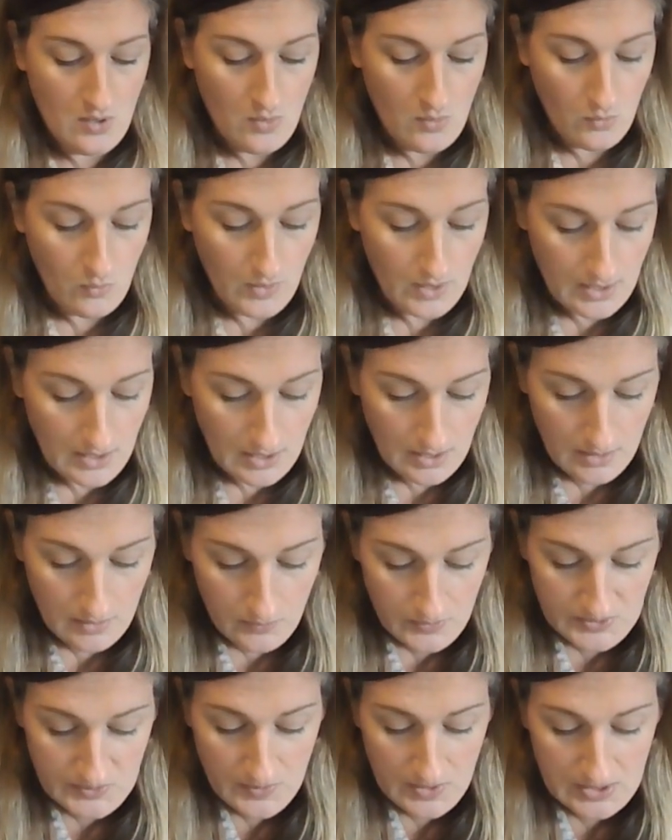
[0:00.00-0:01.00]
when I
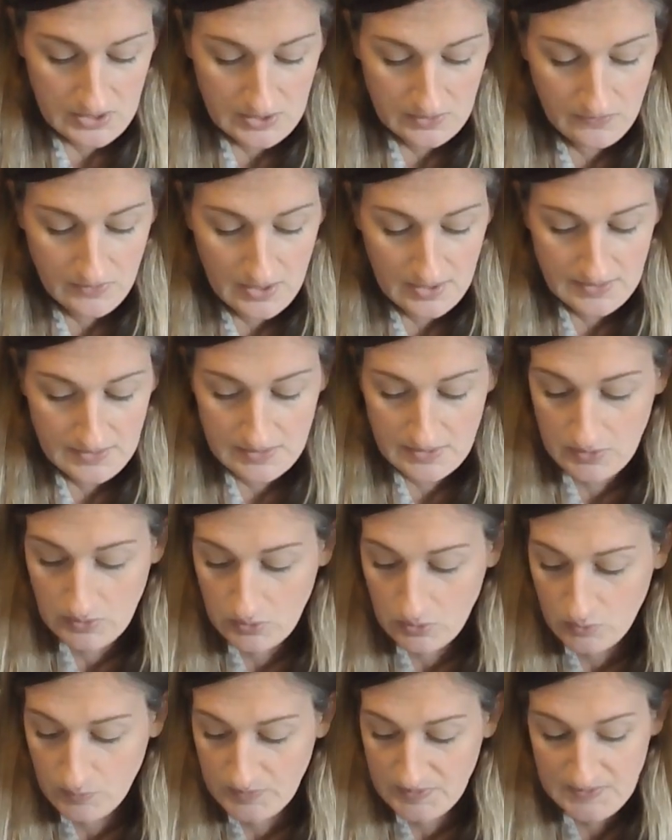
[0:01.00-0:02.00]
was watching
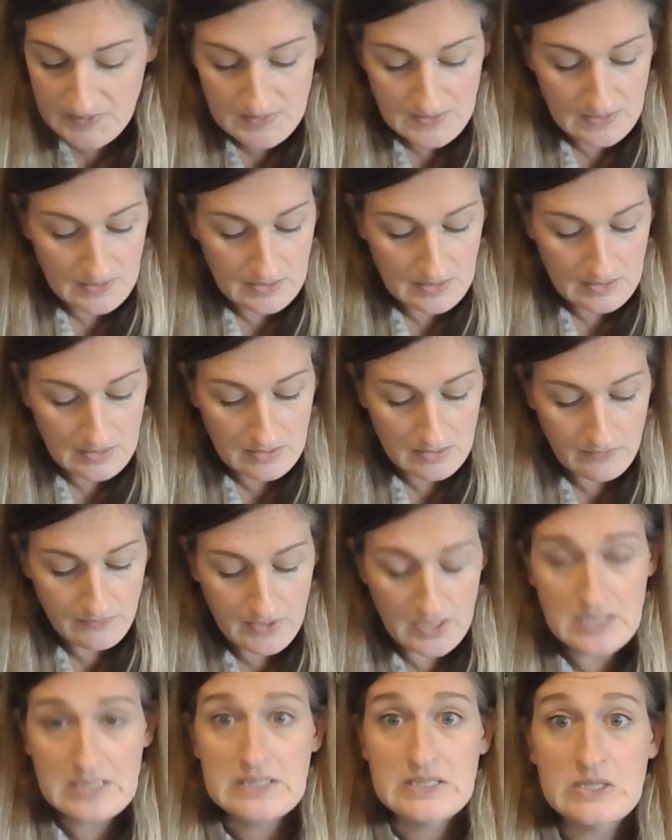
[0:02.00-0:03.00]
Flosstubes, as
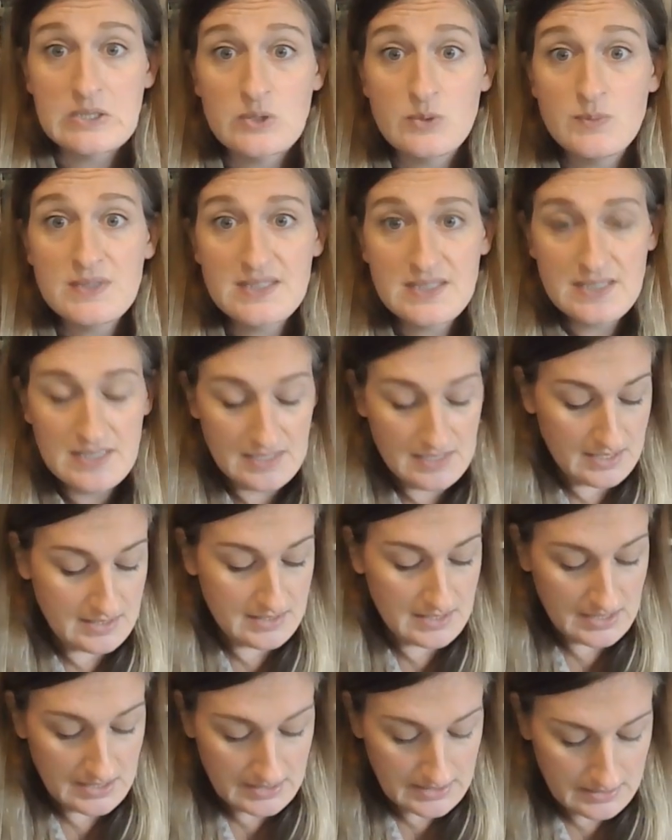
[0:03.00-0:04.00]

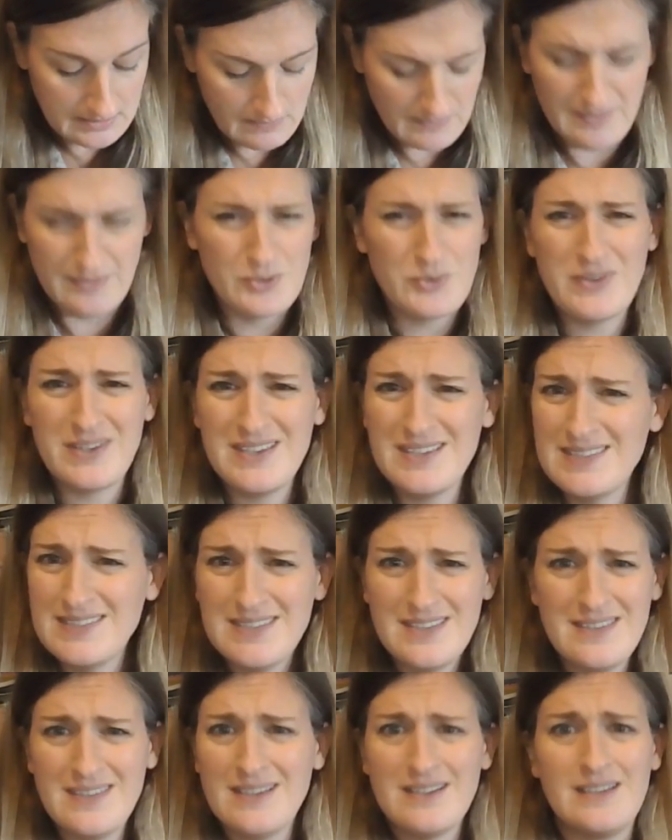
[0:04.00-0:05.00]
the kids, do the kids
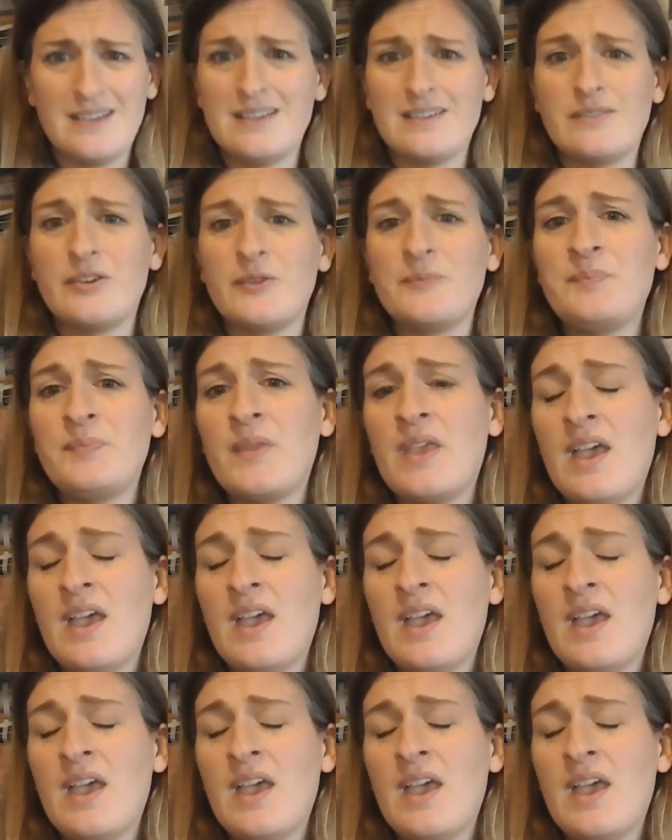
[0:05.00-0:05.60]
say that? I don't know.